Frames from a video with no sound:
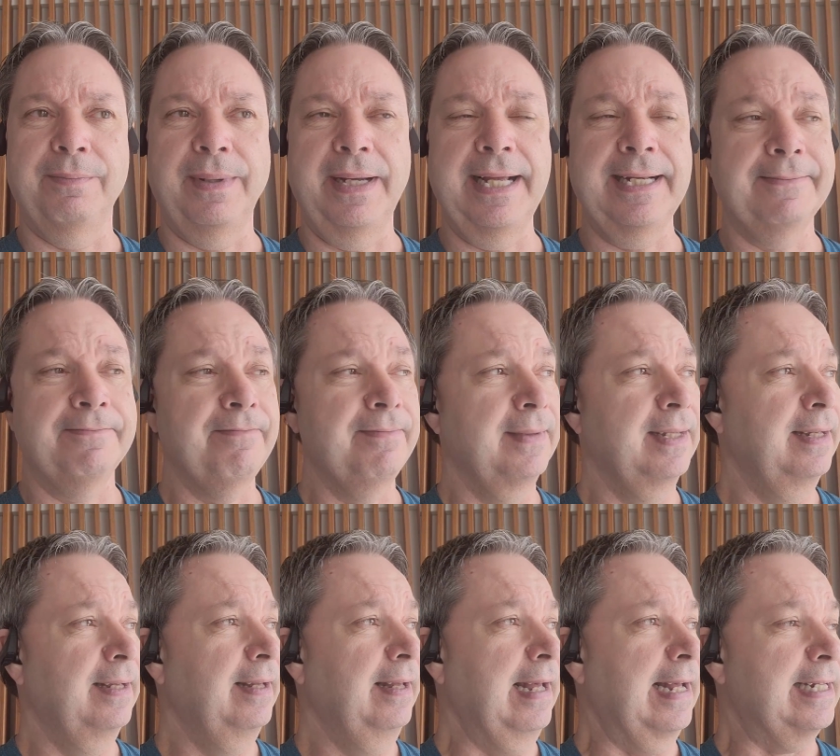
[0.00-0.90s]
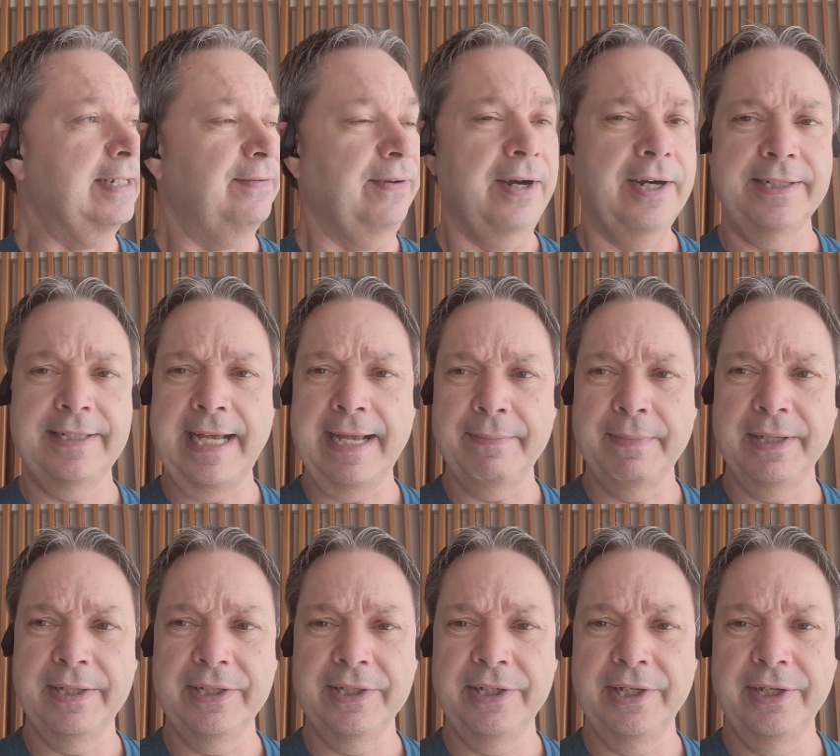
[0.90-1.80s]
But as far as I'm
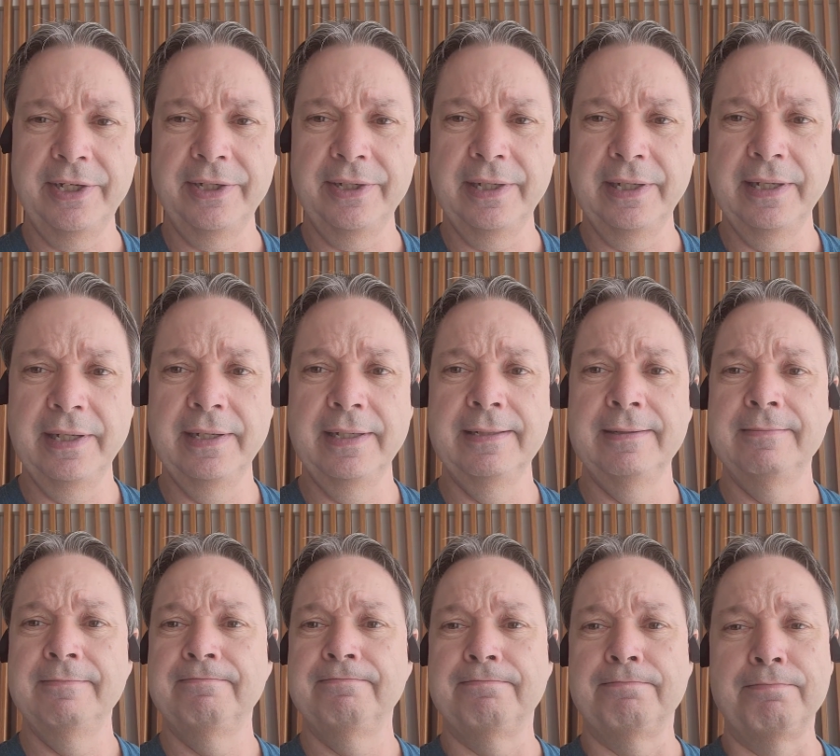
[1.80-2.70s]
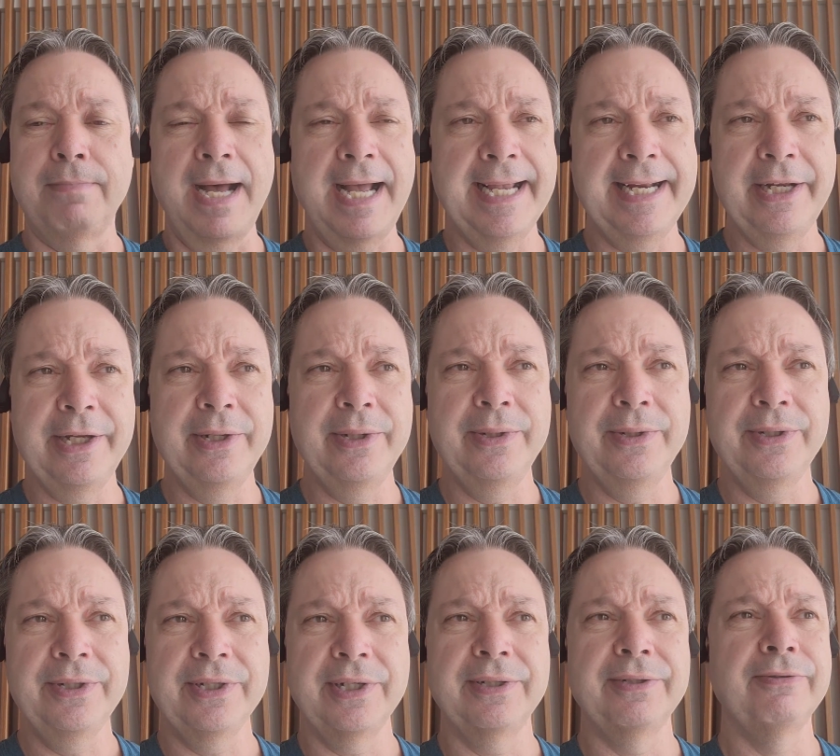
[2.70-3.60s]
concerned, my
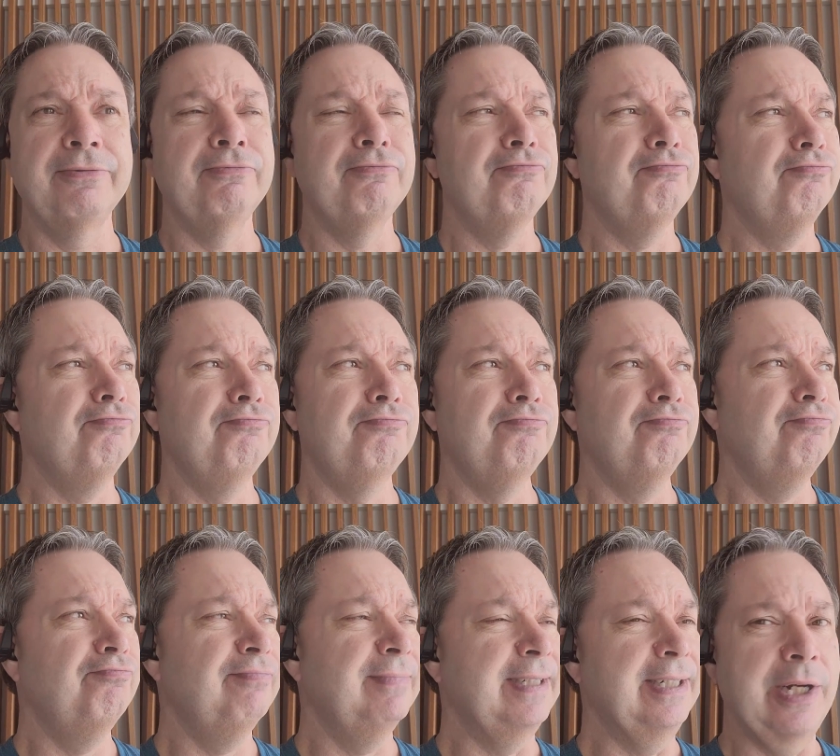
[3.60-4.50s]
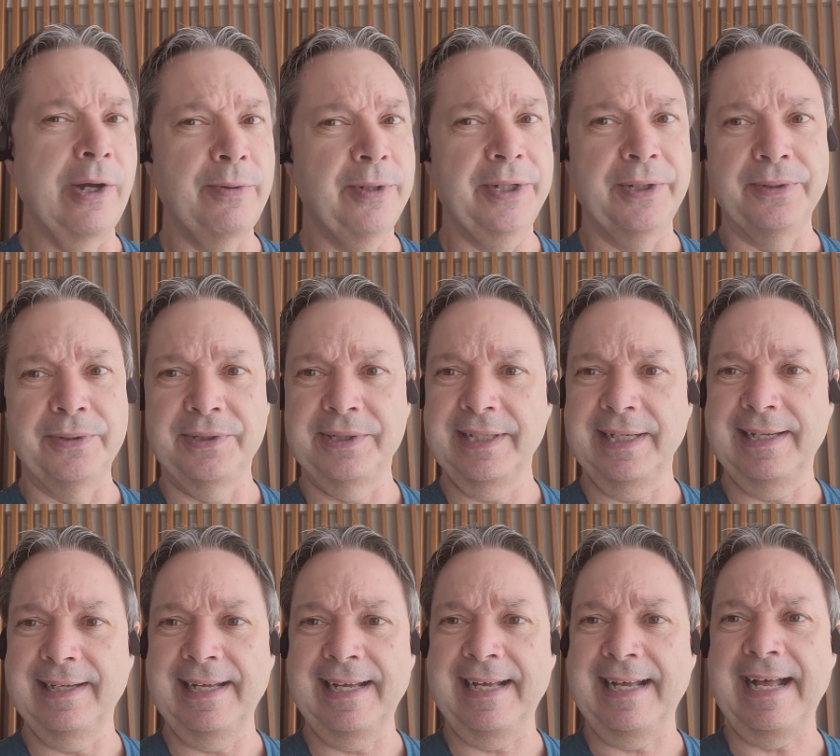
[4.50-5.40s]
news, no news.
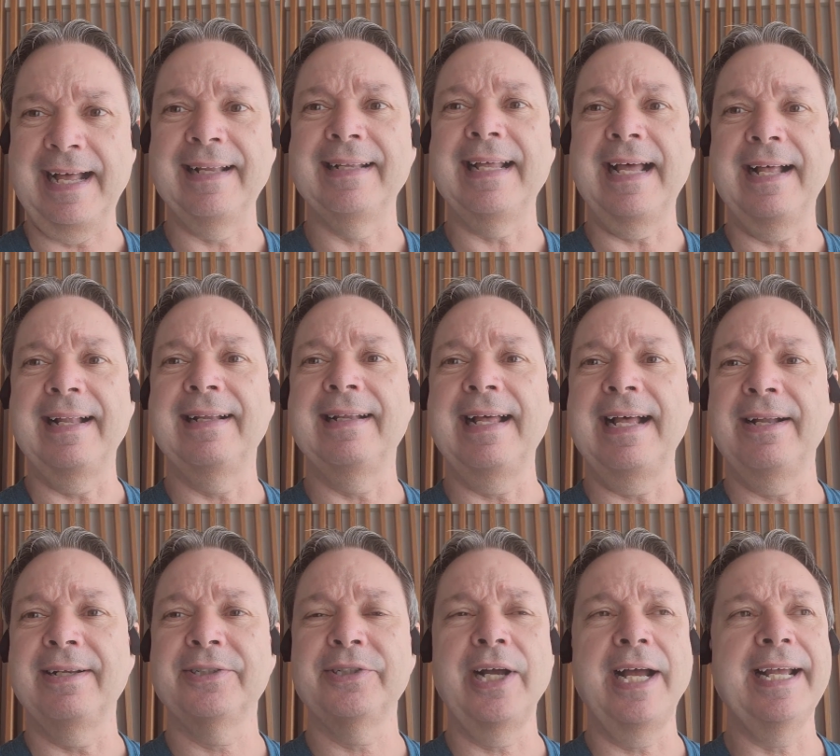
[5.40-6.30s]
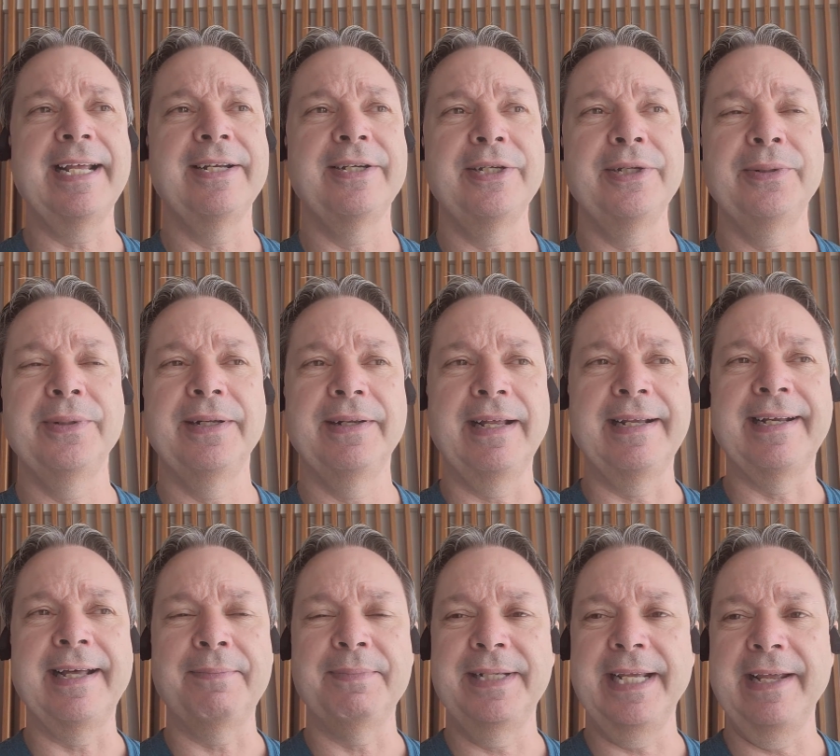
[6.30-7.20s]
Uh, I'll, I'll, I'll try and do a,
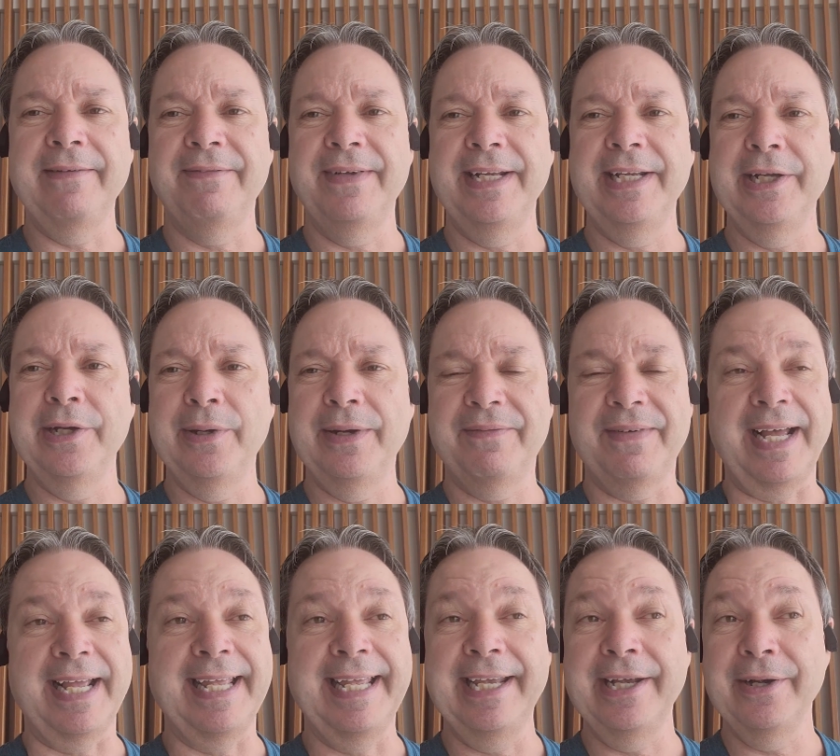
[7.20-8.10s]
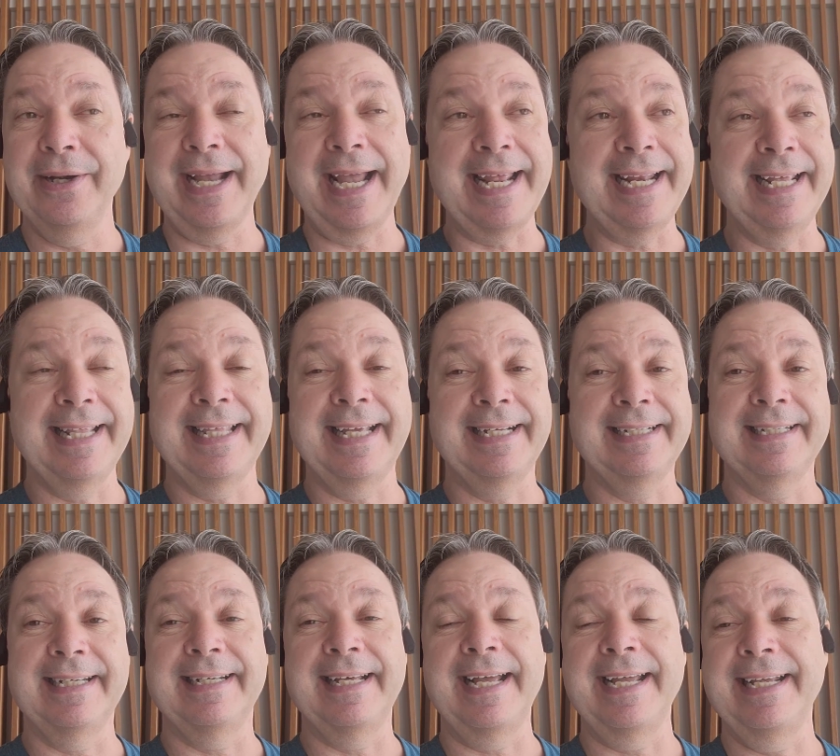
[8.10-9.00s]
an update video. If I hear anything
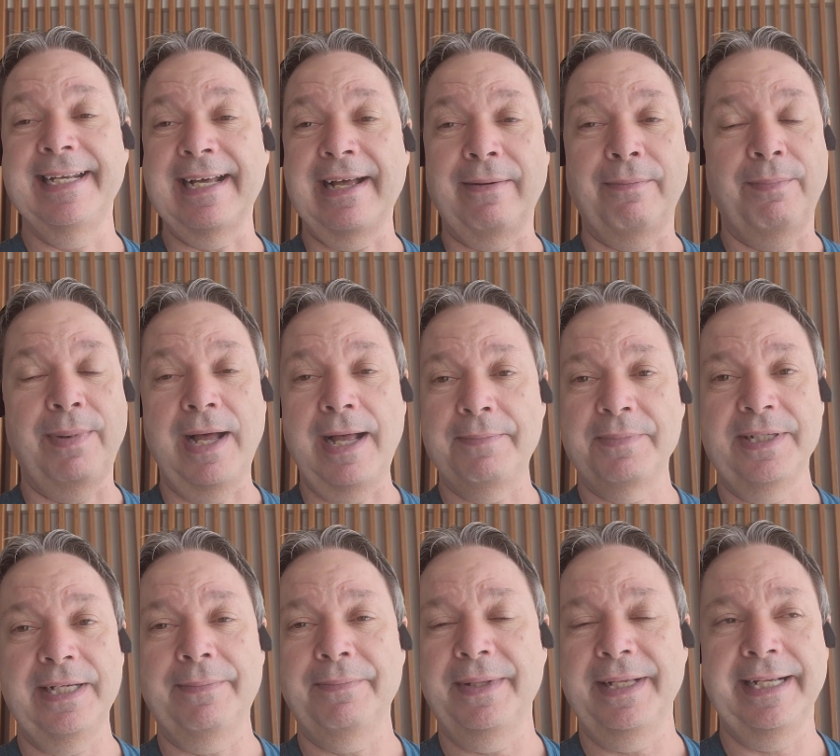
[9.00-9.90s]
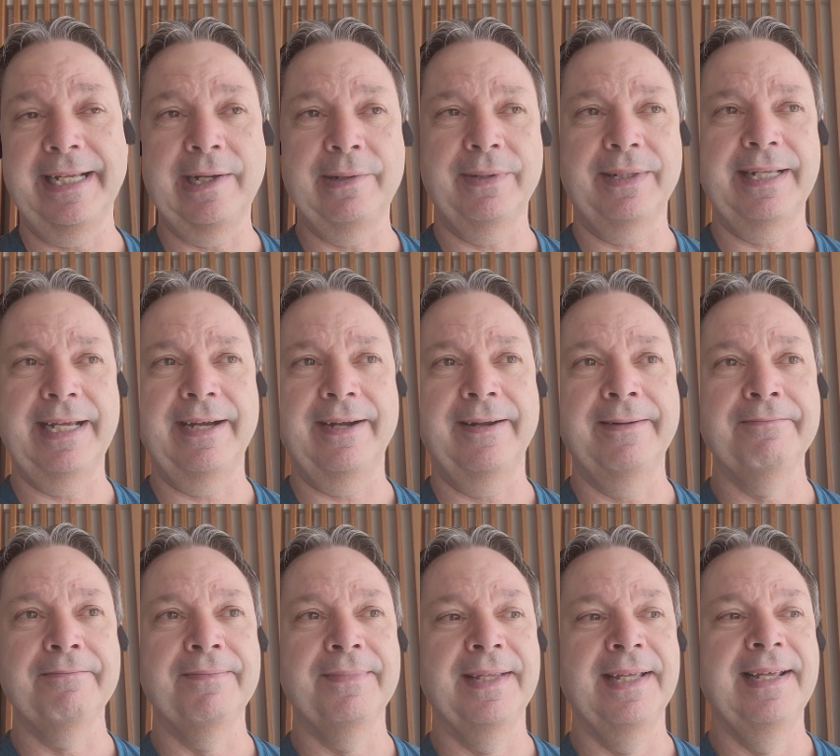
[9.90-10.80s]
tonight, I'll pop something out there.
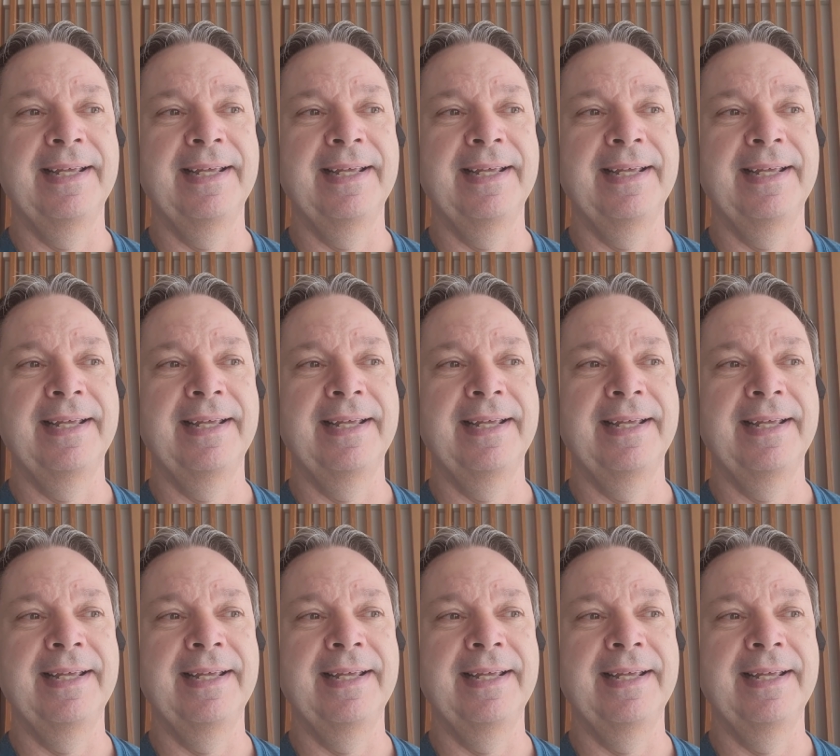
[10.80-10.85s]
